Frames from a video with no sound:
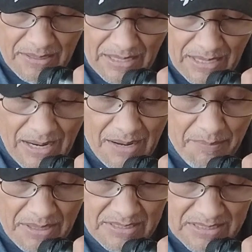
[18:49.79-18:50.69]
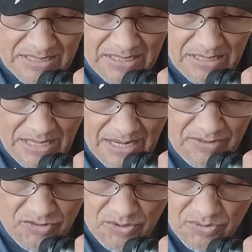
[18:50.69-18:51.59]
I might see
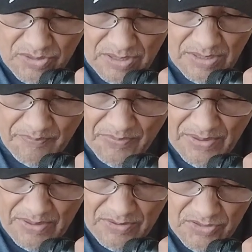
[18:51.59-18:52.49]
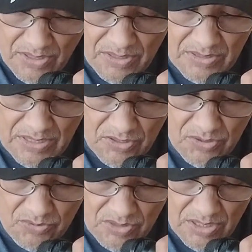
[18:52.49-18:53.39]
as you see, judge as
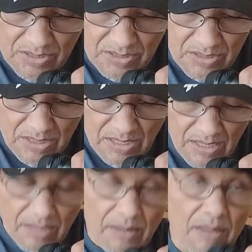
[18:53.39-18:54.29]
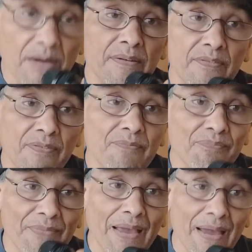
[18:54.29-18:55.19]
you judge, and love
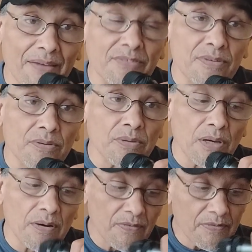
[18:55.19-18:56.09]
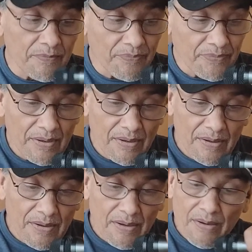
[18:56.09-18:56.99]
as you love.
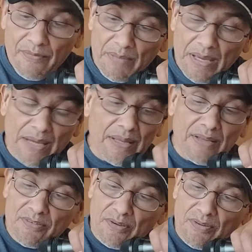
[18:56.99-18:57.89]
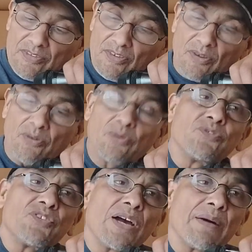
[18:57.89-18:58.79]
Man, that's a cool
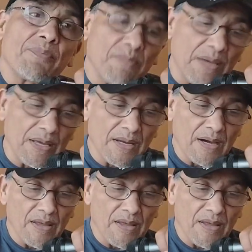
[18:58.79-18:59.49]
chapter, man.